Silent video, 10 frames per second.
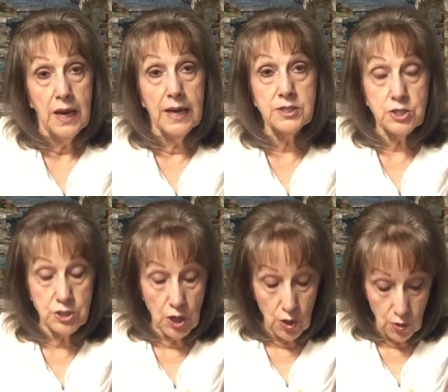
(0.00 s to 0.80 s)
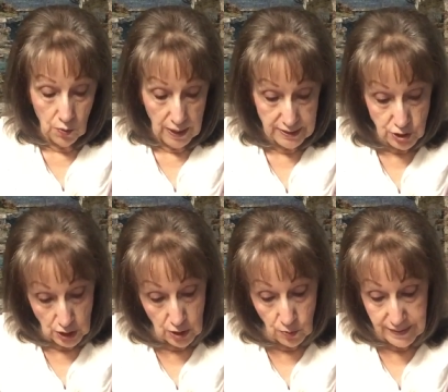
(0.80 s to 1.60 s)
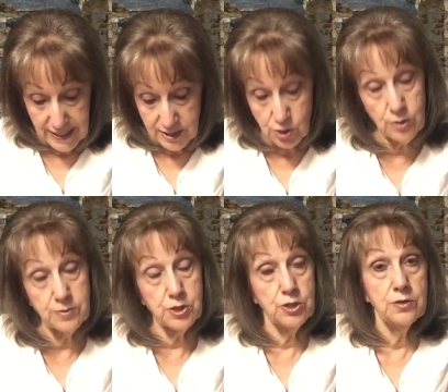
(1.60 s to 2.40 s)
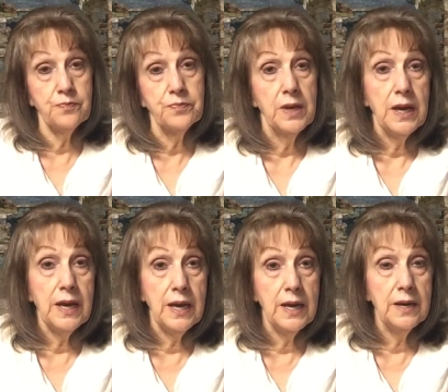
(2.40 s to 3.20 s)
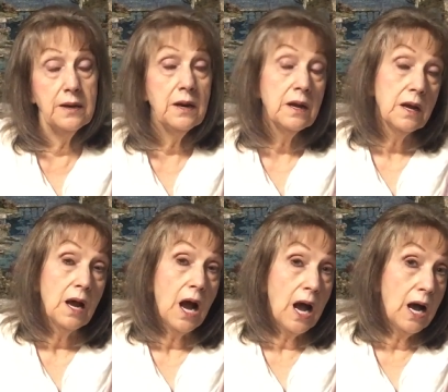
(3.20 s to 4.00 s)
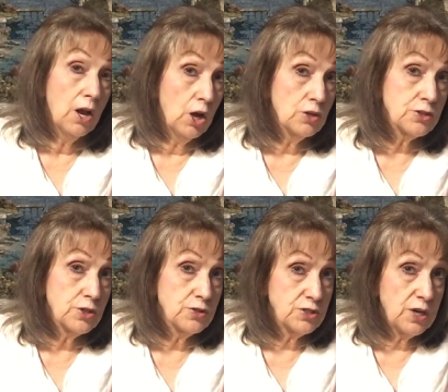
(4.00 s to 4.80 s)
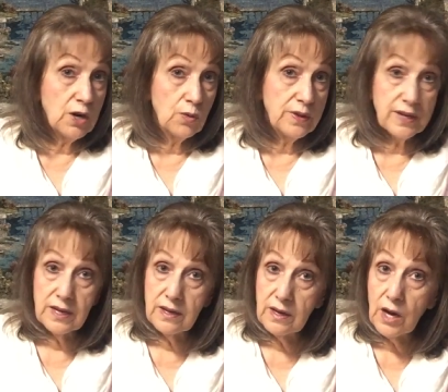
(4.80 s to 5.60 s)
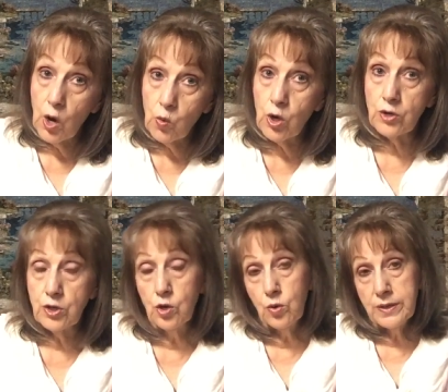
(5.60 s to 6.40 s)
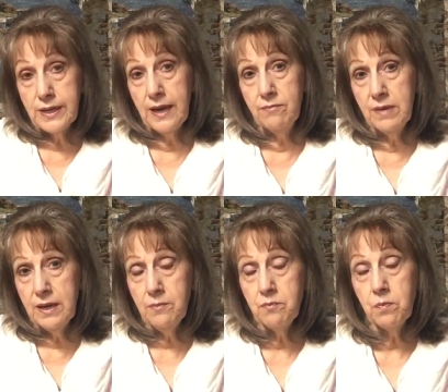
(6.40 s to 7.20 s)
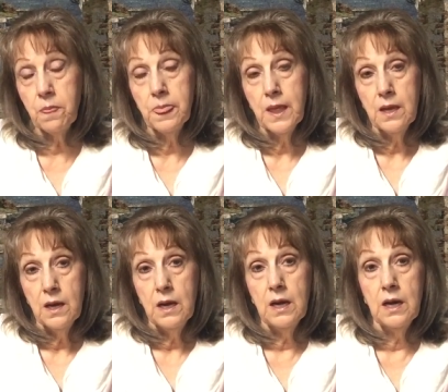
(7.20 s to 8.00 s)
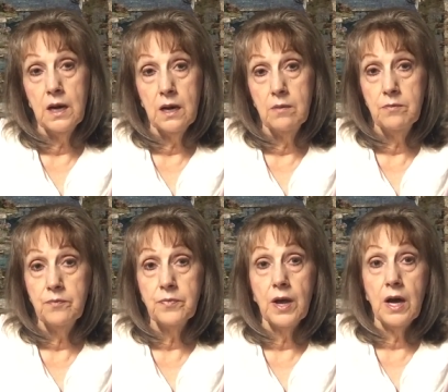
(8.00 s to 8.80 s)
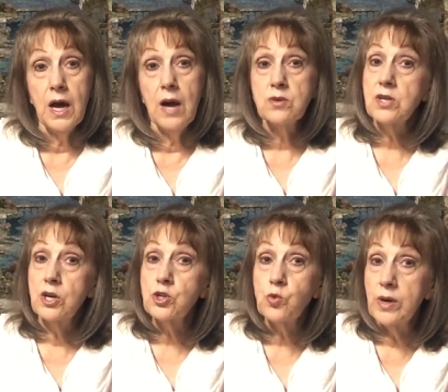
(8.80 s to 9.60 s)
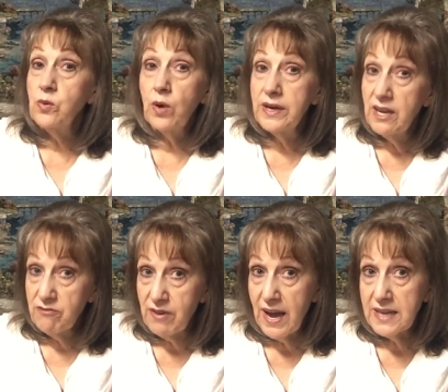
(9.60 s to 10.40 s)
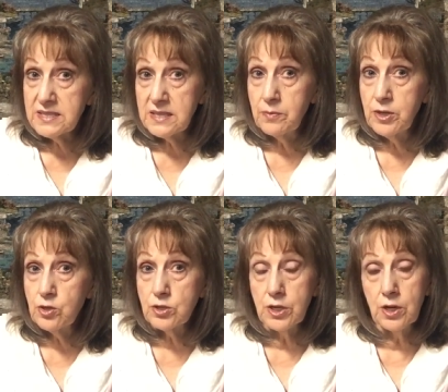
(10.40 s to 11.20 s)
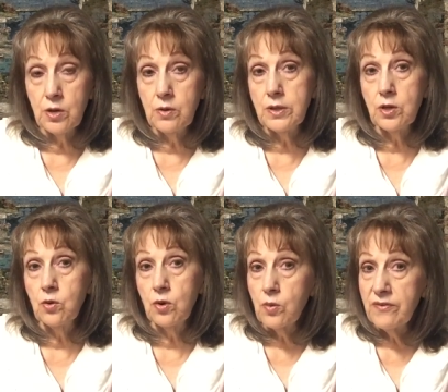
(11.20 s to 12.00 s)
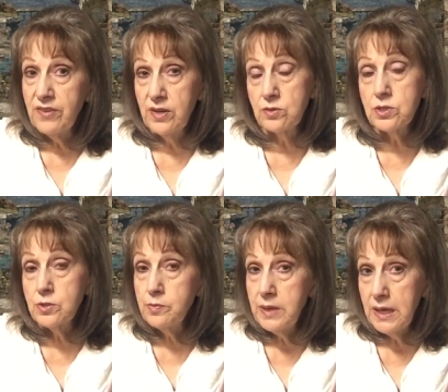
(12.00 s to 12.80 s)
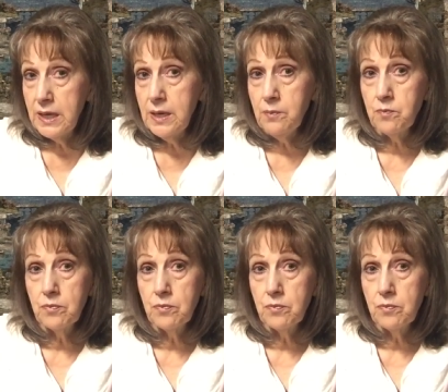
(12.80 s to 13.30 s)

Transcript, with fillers: And so I started with that scripture, and I'll also start with a, a word the Lord gave me um, I was on a 21 day fast some years ago, and the Lord revealed to me